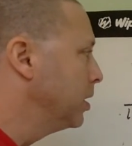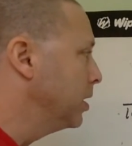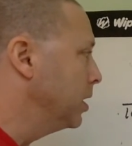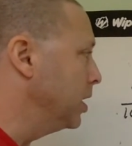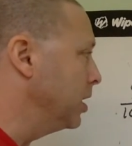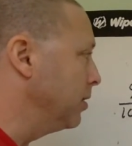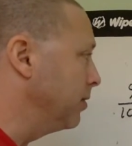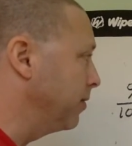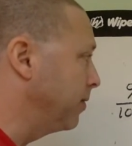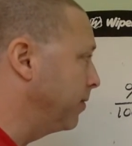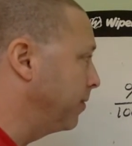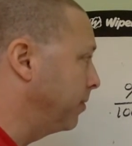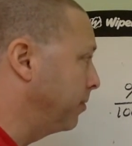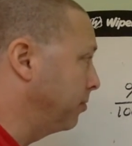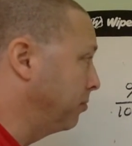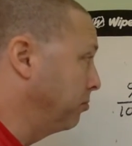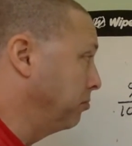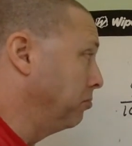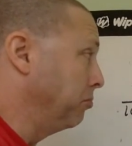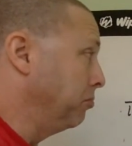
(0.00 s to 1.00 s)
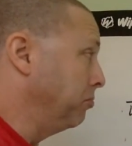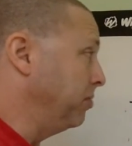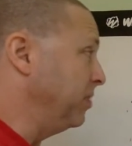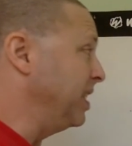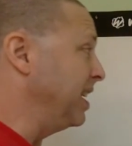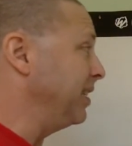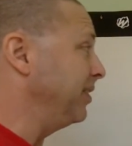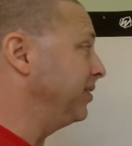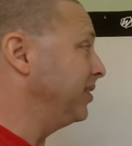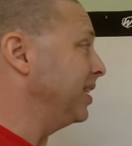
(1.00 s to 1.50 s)
If
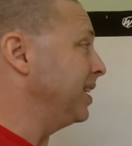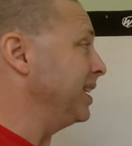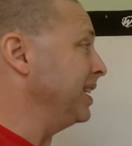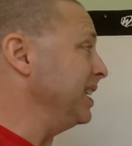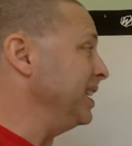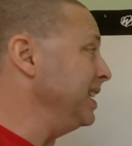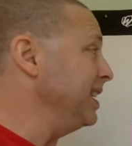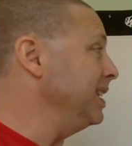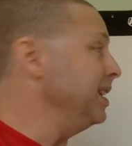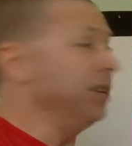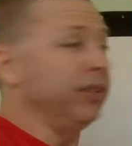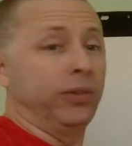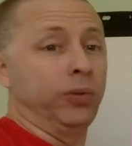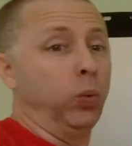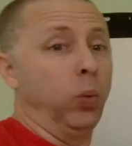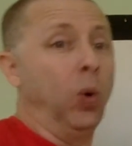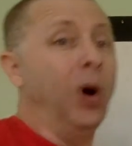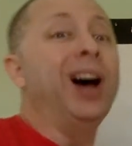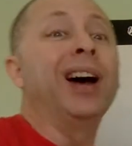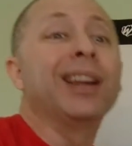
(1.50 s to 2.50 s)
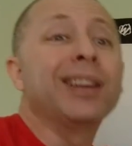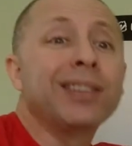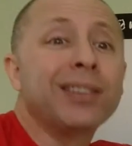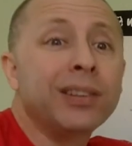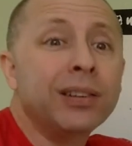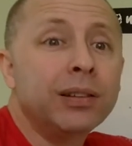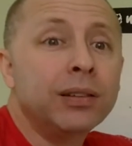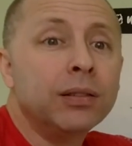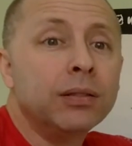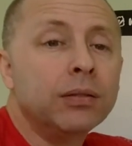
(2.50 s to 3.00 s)
they say is
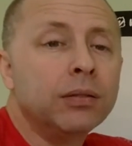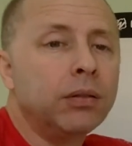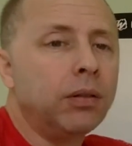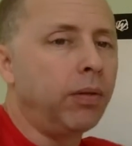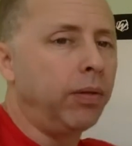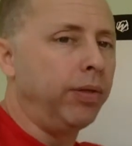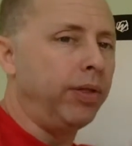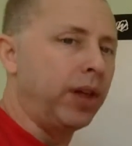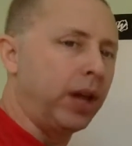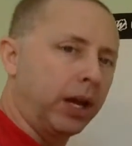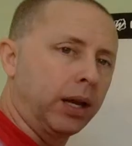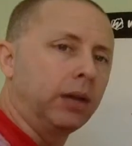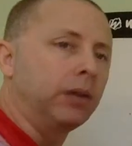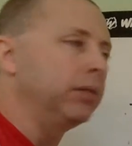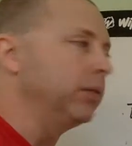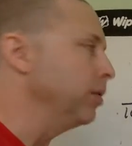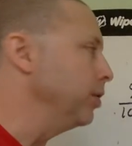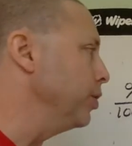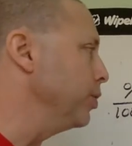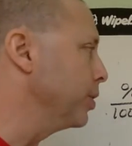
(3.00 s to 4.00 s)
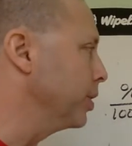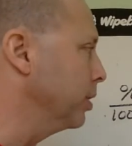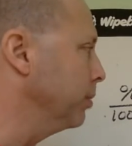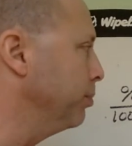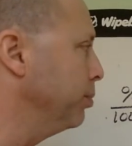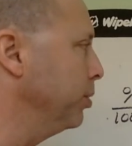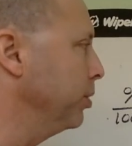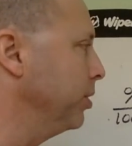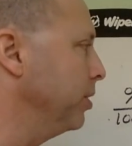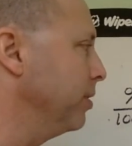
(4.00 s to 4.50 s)
what, then you can
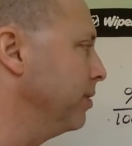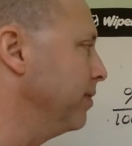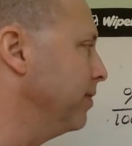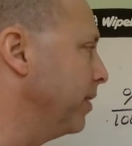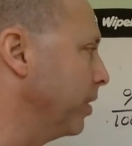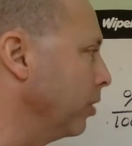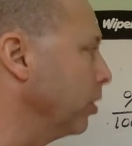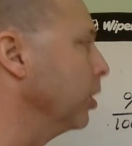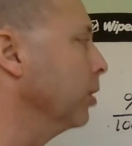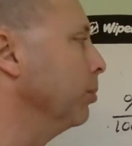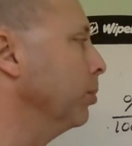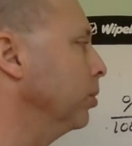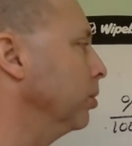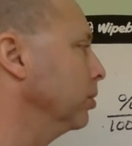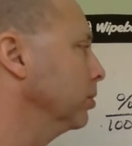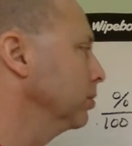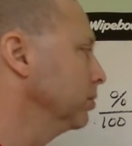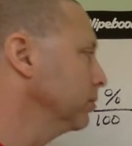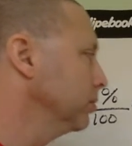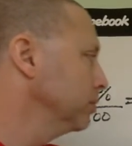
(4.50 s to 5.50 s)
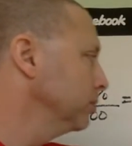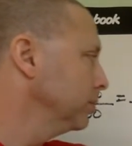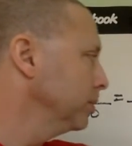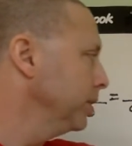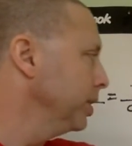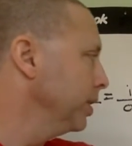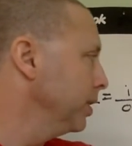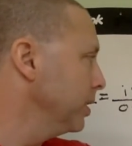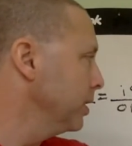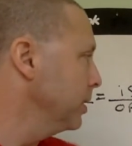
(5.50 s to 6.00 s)
put the variable
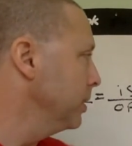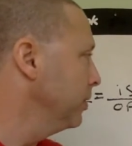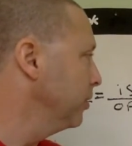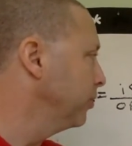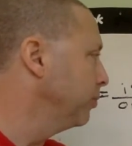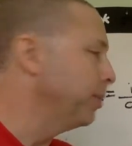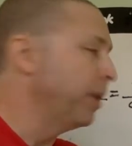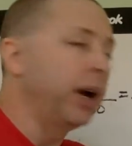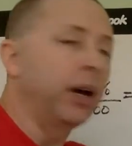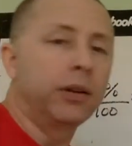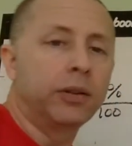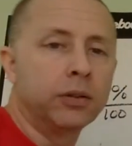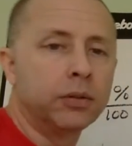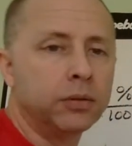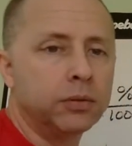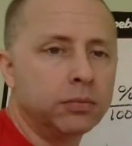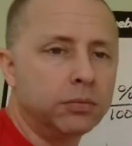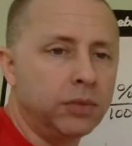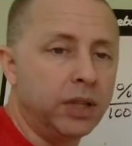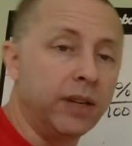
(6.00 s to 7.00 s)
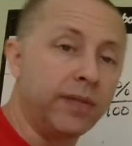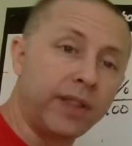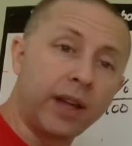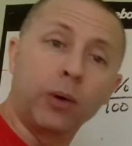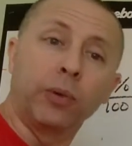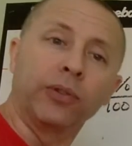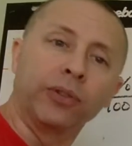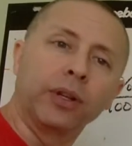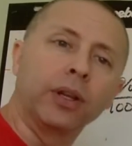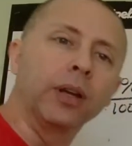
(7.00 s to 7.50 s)
in the is spot, if that
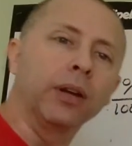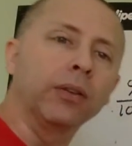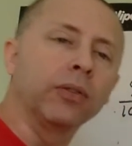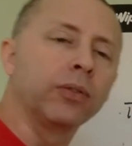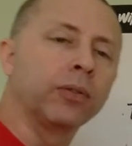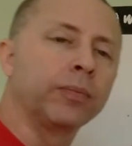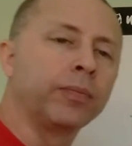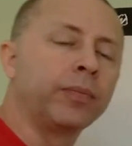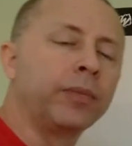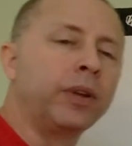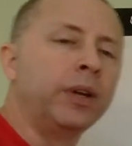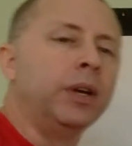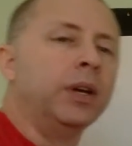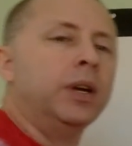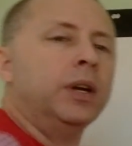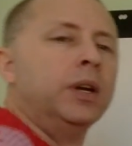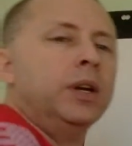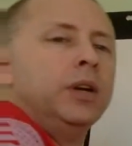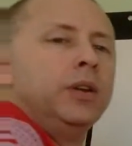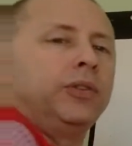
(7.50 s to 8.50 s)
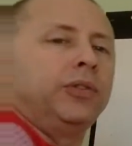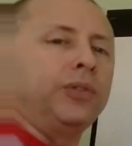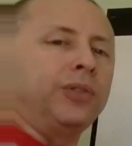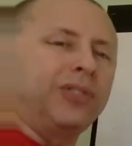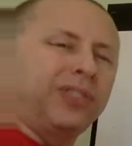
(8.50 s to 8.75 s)
was the case. So you